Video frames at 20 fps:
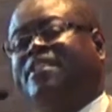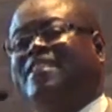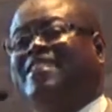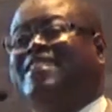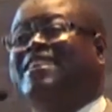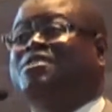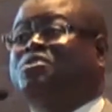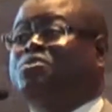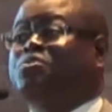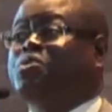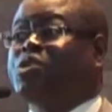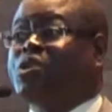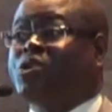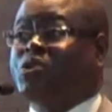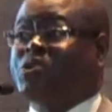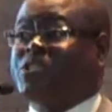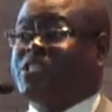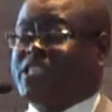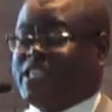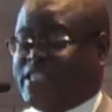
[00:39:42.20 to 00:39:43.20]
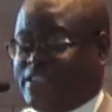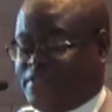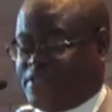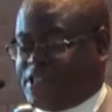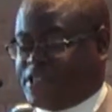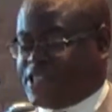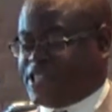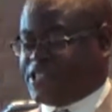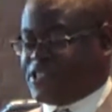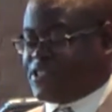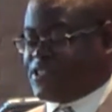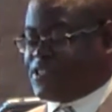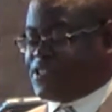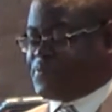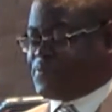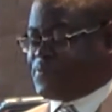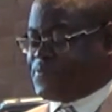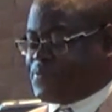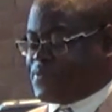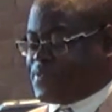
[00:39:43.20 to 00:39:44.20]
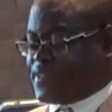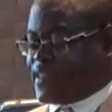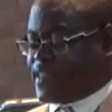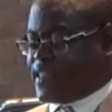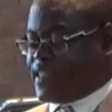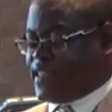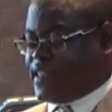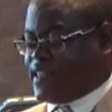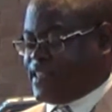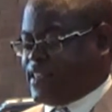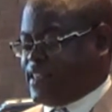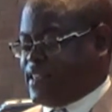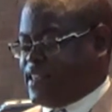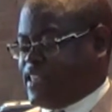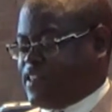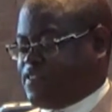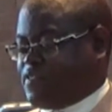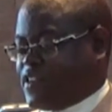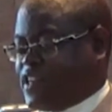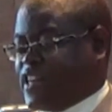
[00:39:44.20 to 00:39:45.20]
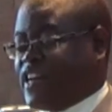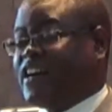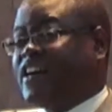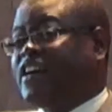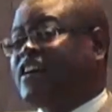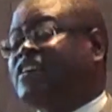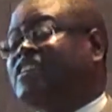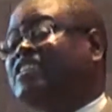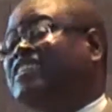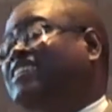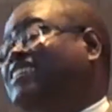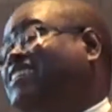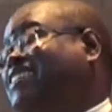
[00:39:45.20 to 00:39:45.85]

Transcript: that will deliver us. If God